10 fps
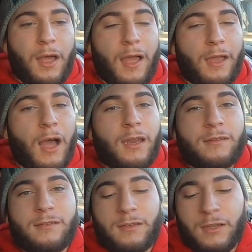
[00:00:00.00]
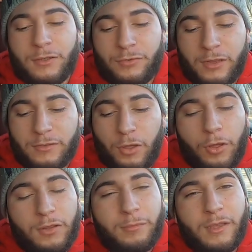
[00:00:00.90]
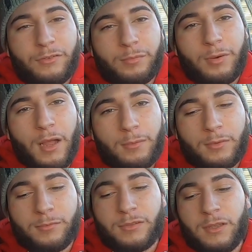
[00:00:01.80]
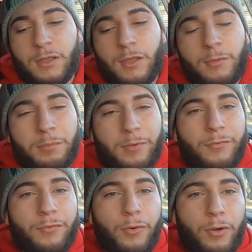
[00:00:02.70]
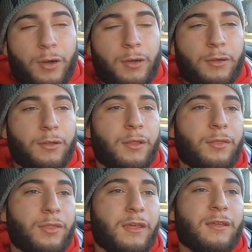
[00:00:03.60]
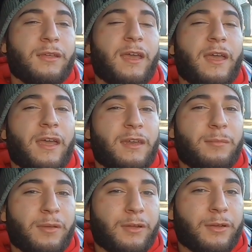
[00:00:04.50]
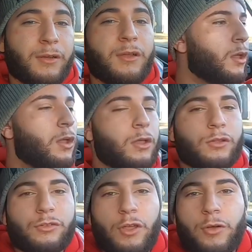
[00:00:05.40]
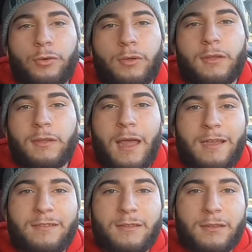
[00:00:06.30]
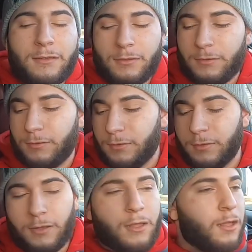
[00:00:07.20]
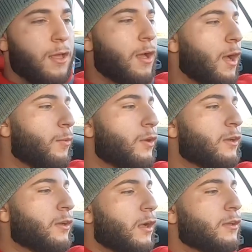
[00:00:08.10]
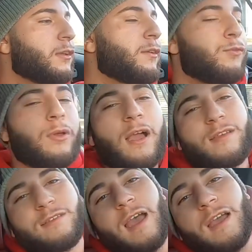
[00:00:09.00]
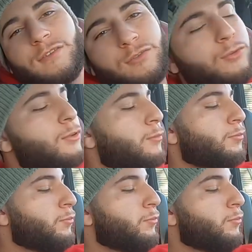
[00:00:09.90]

I honestly addressed all the major problems before they can get any bigger. So lastly, I want to give you guys the actual